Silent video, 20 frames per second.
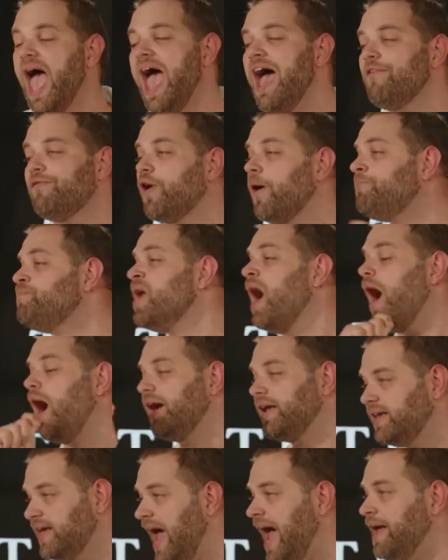ever
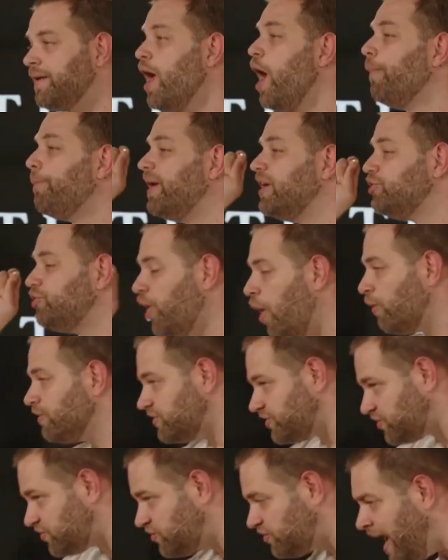again. But
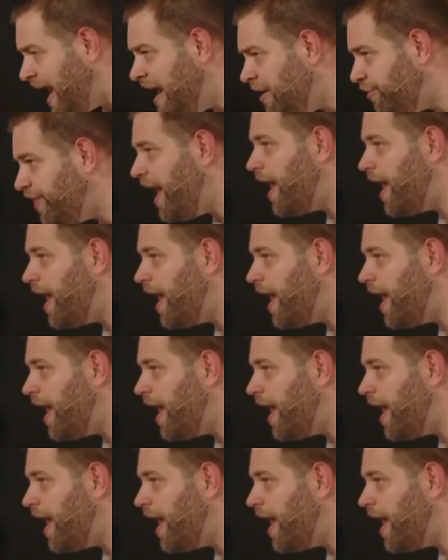don't stay